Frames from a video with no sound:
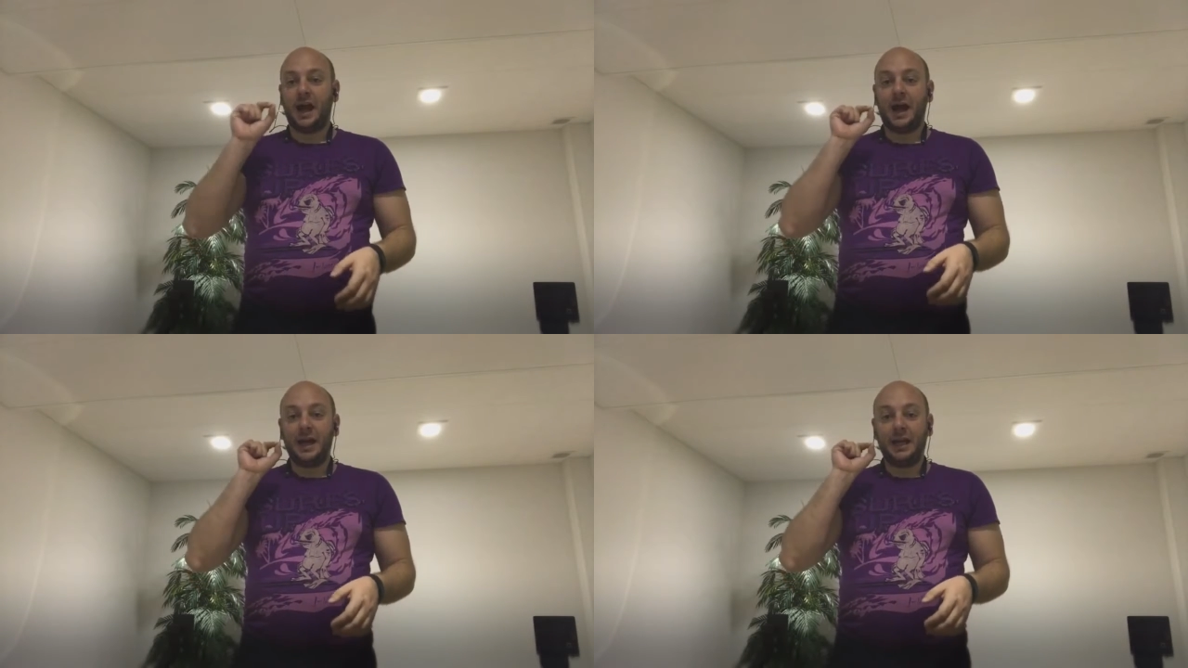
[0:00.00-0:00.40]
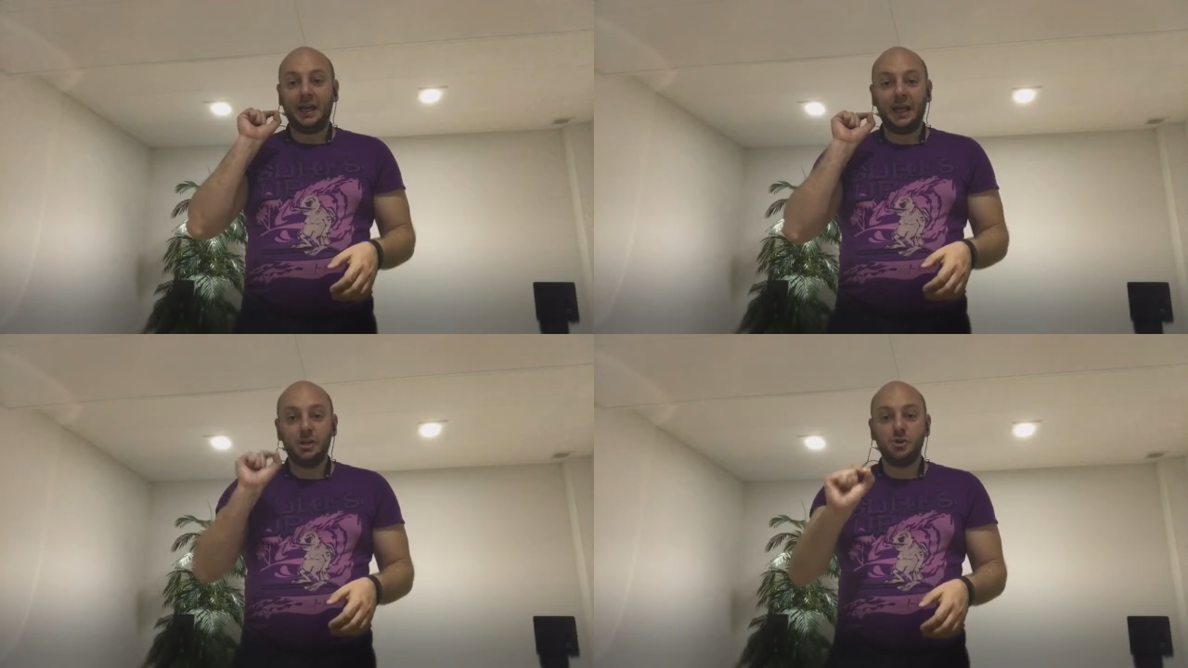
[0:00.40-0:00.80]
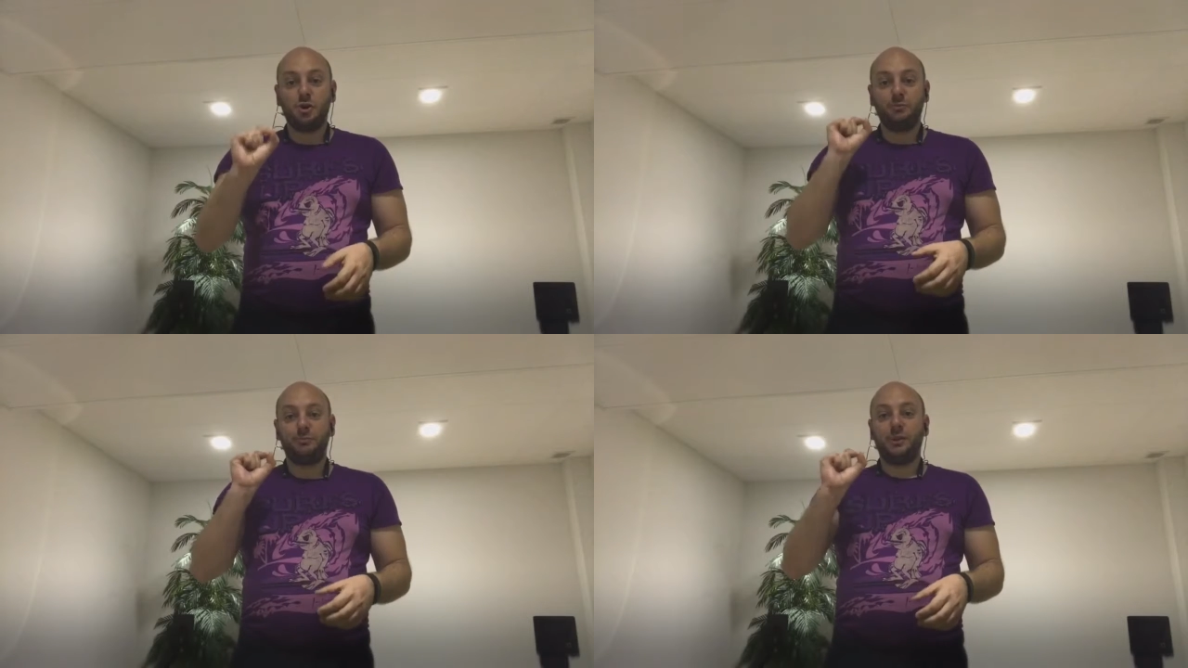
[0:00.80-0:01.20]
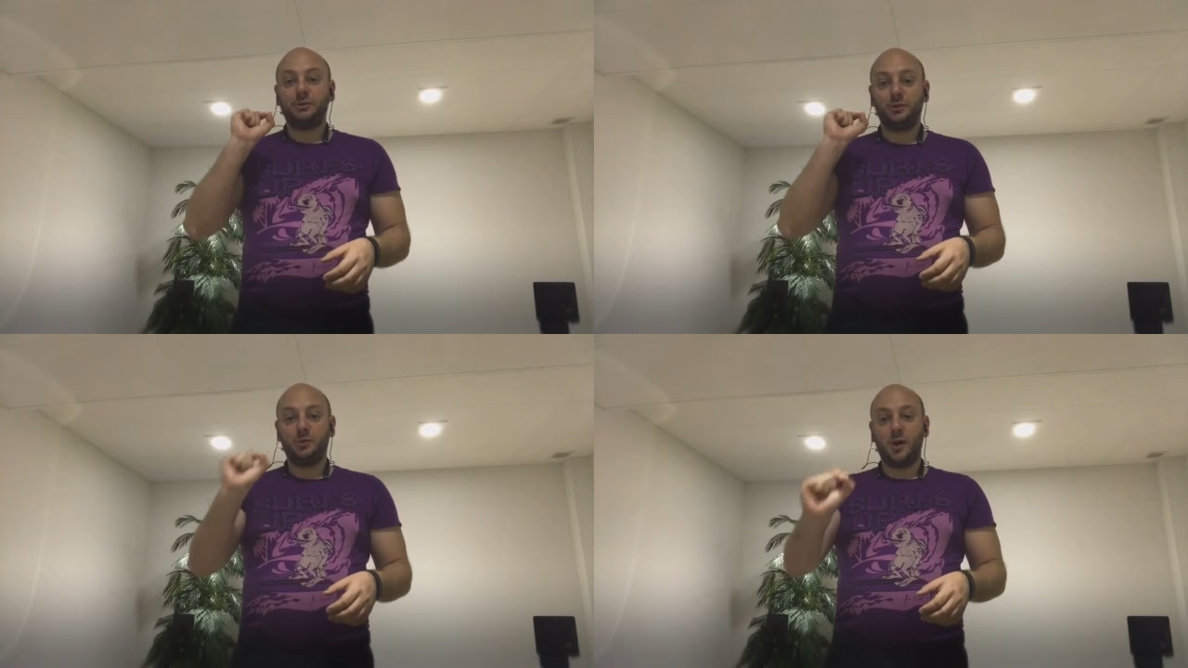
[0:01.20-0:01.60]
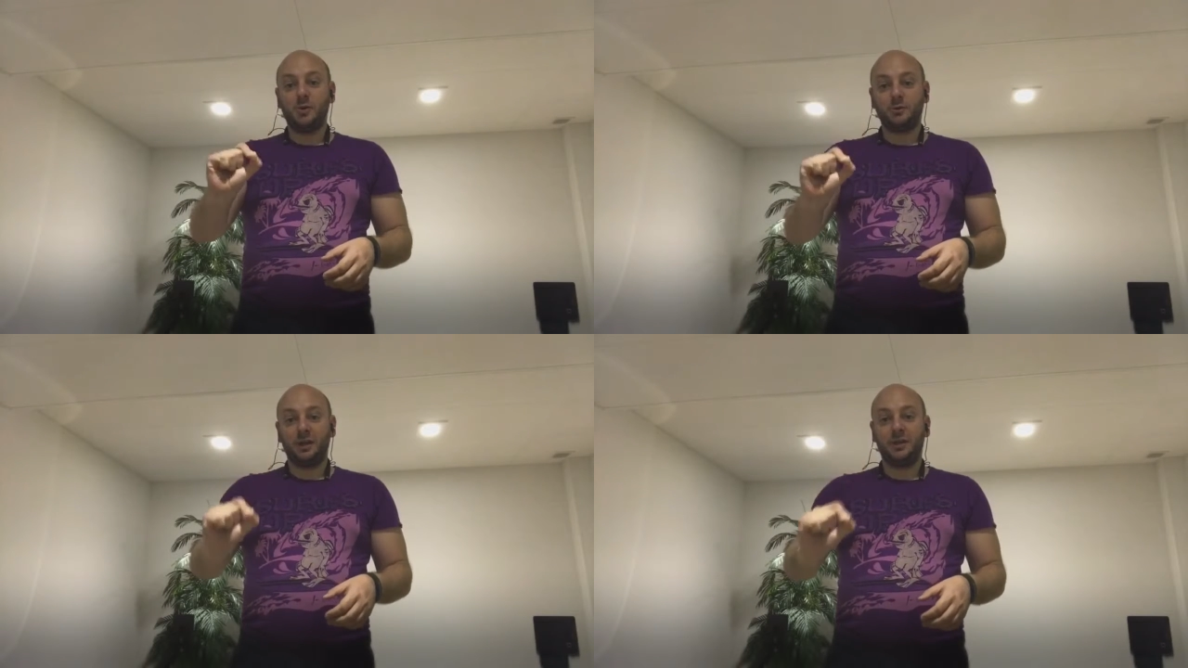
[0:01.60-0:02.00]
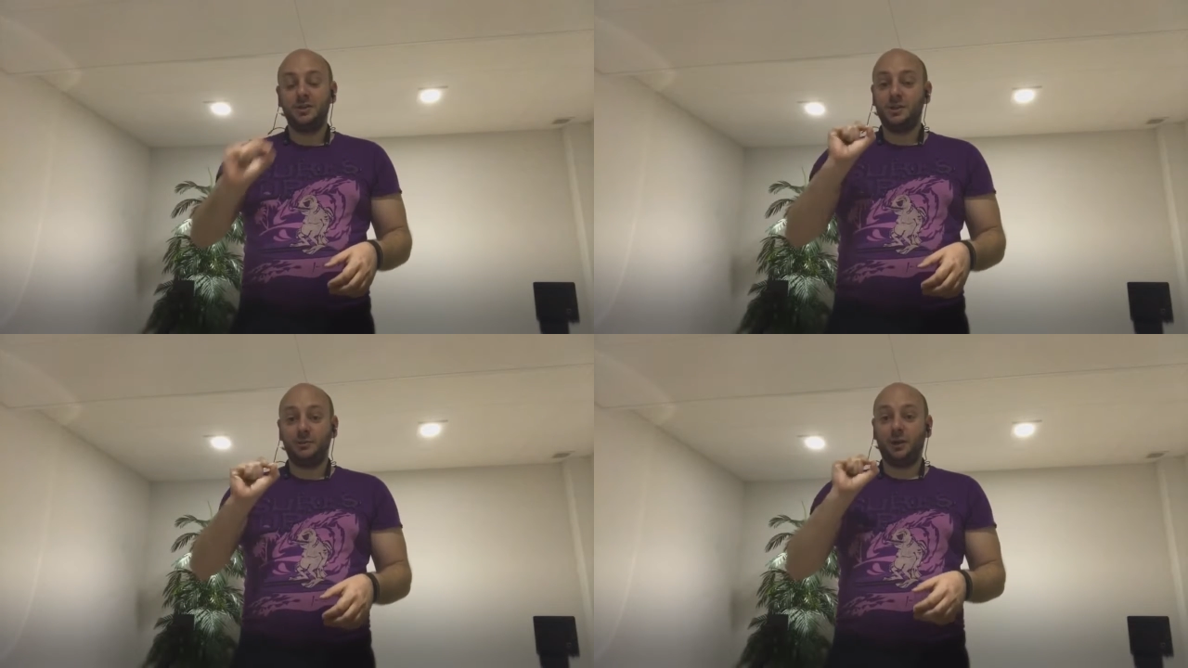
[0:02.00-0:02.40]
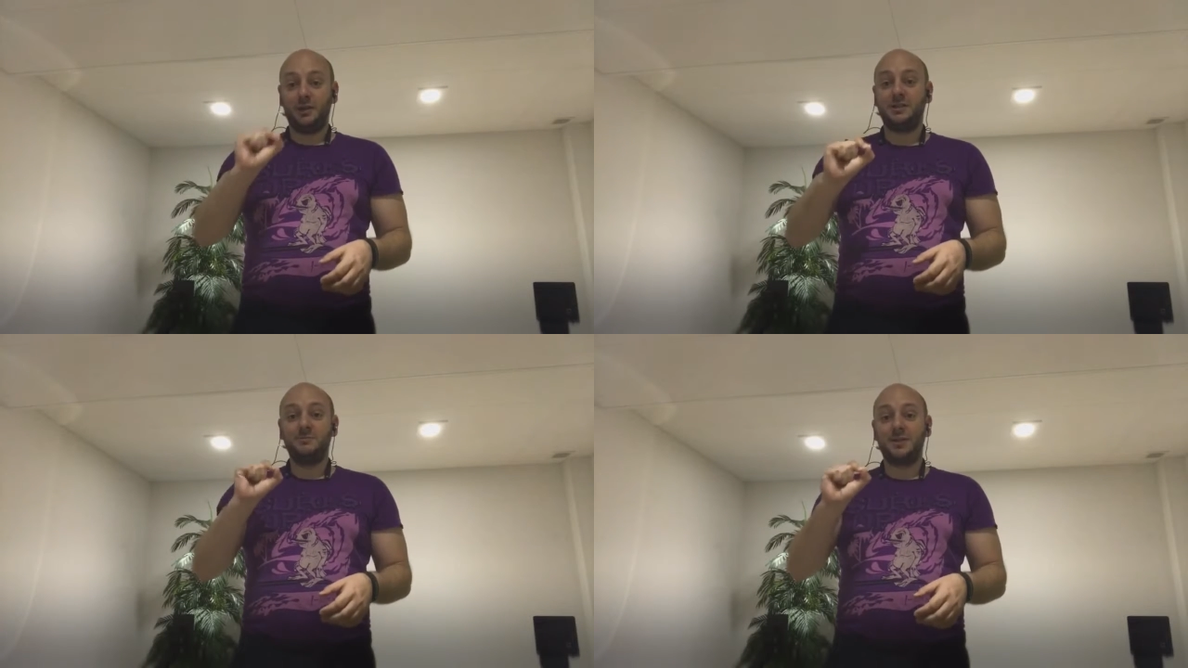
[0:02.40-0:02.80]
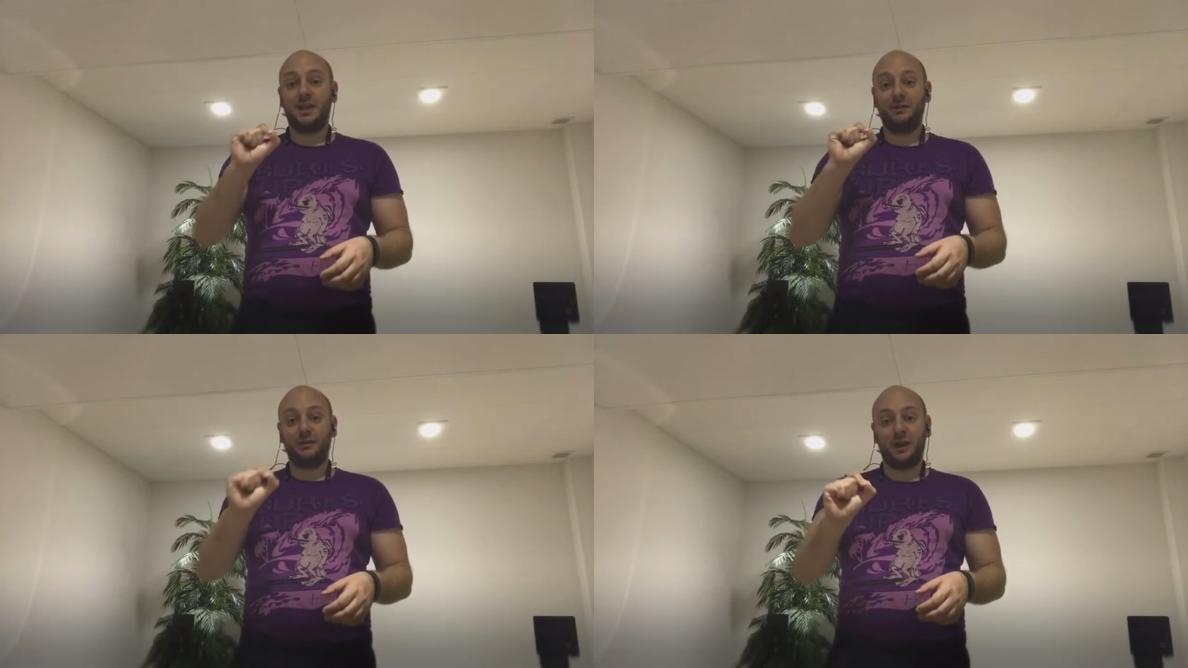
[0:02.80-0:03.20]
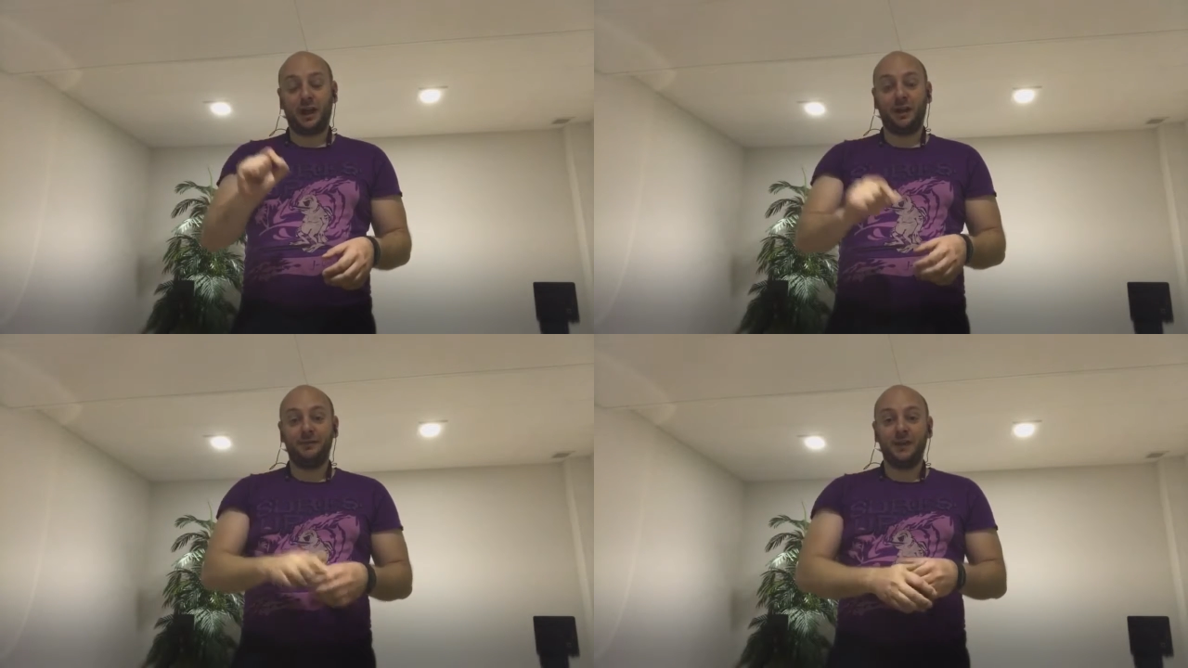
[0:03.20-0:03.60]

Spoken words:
I cannot but quote Jim Lawless himself here,